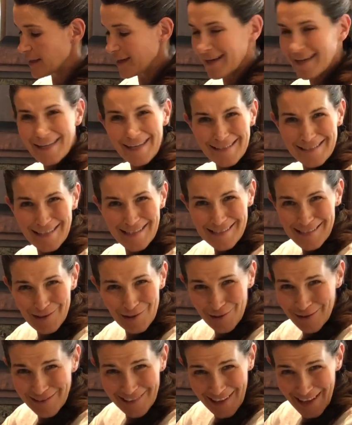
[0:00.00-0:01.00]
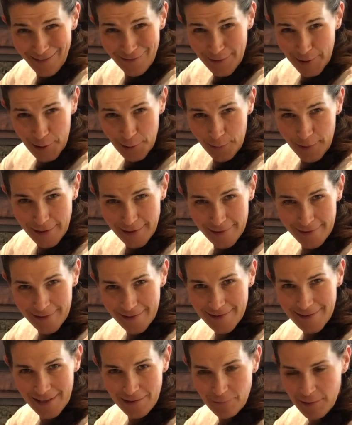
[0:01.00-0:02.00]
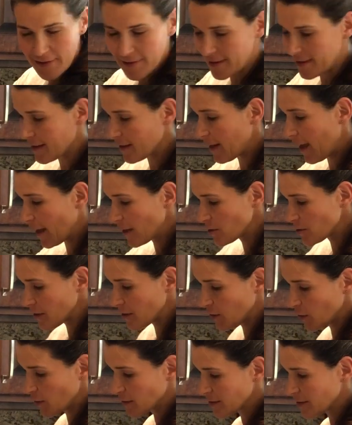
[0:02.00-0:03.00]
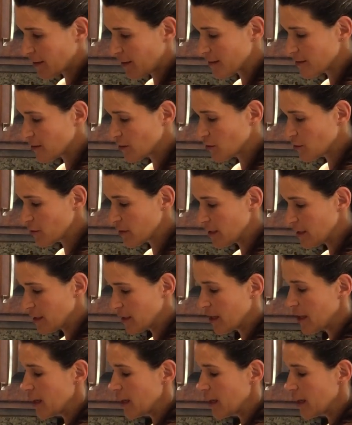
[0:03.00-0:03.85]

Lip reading: it doesn't look lavender when you're all done with it. It actually looks kind of green.